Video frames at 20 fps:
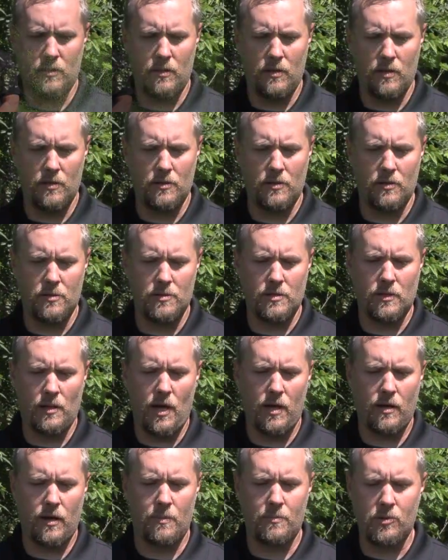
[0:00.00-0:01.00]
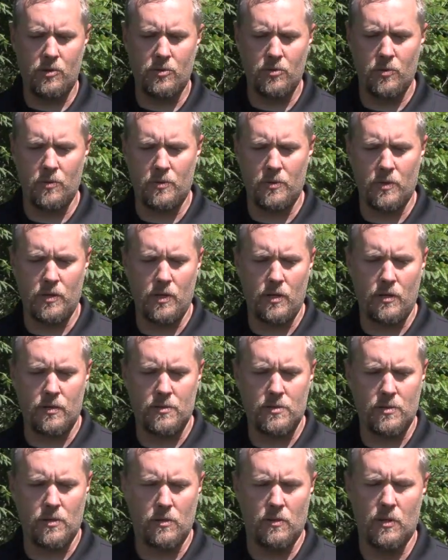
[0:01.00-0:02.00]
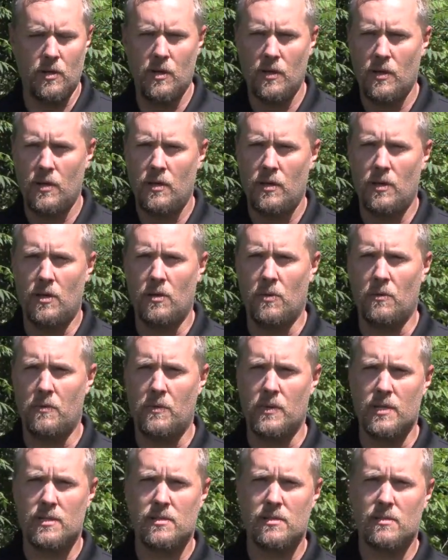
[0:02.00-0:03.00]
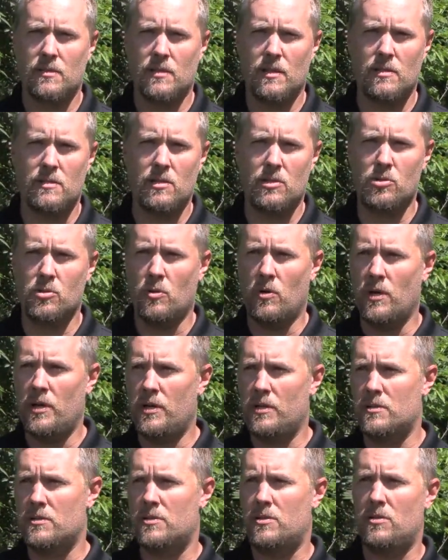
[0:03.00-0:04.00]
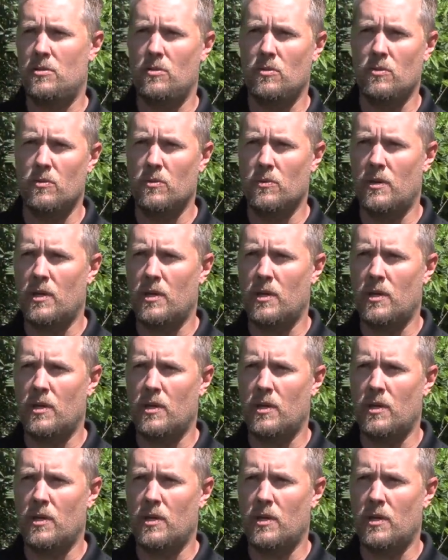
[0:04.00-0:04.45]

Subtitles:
there's a lot of opportunity here. So, this adjoins to